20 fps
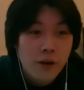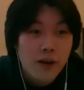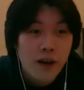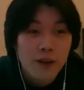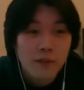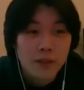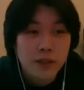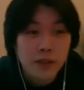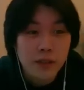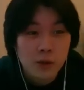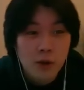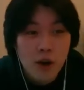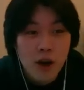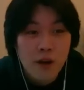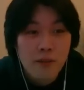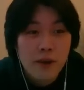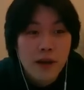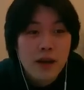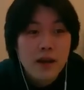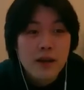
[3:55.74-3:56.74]
I'm a
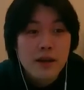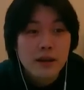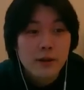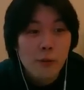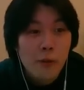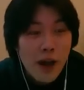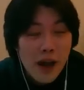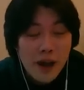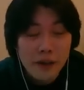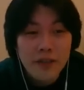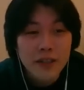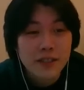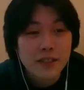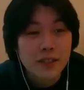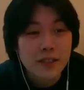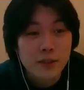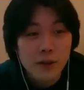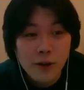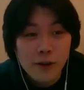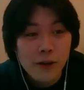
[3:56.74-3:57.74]
scrub. Wow, this
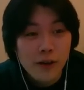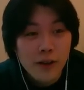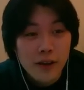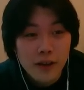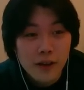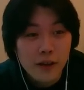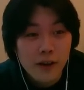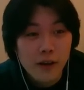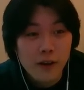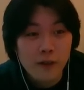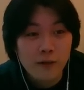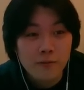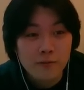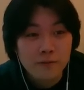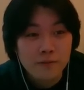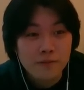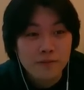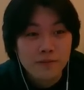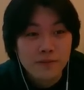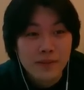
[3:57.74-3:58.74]
is not looking good.
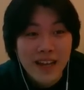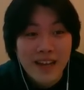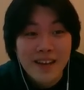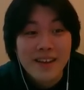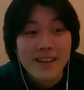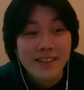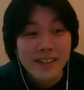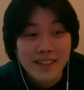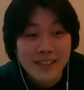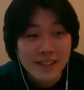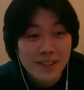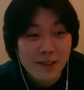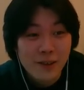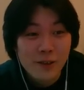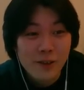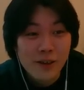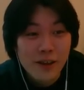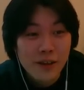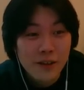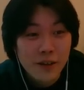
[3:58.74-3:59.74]
This is not
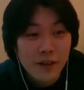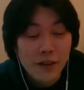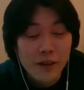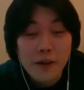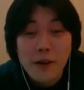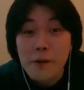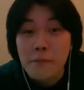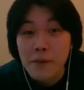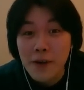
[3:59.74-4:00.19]
looking good.